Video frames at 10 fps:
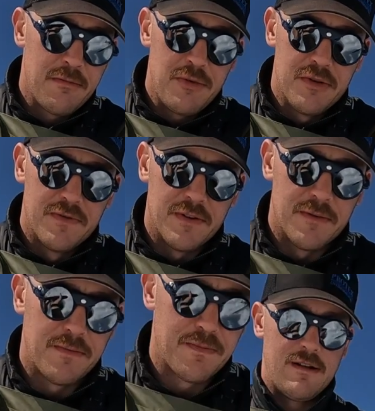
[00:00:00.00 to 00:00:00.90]
Beautiful.
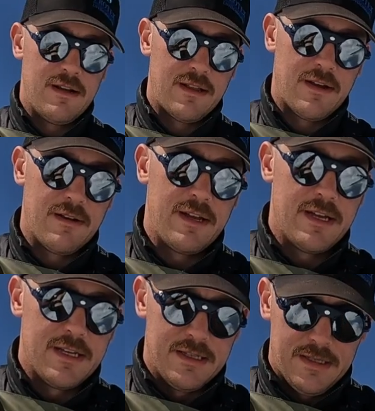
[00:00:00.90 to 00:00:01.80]
Alright, there he
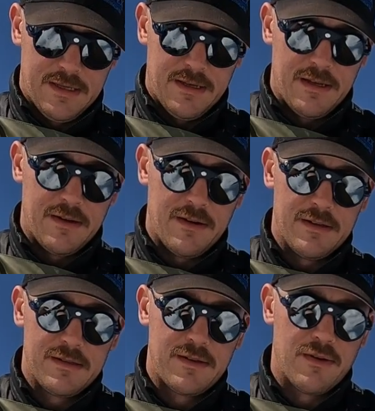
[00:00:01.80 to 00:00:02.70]
is in all
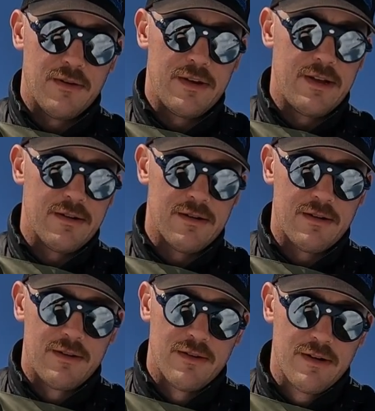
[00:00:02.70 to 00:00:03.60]
his glory, or her
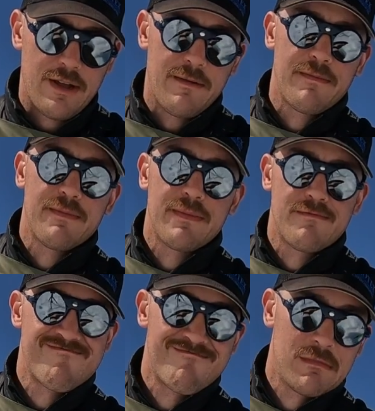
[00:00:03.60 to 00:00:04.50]
glory.
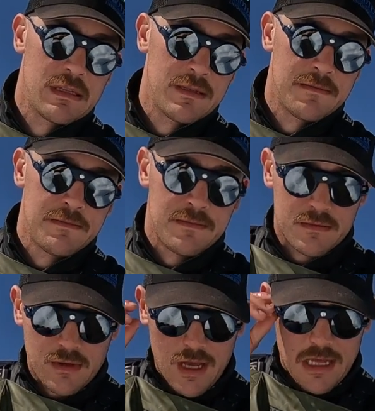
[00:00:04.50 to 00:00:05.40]

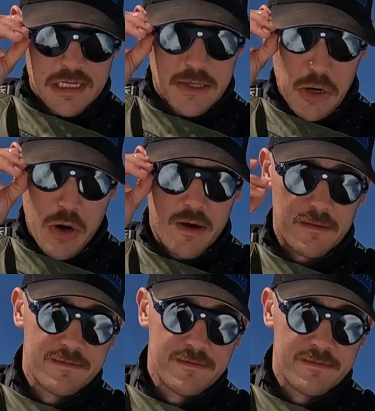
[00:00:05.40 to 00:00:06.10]
I think it's a her.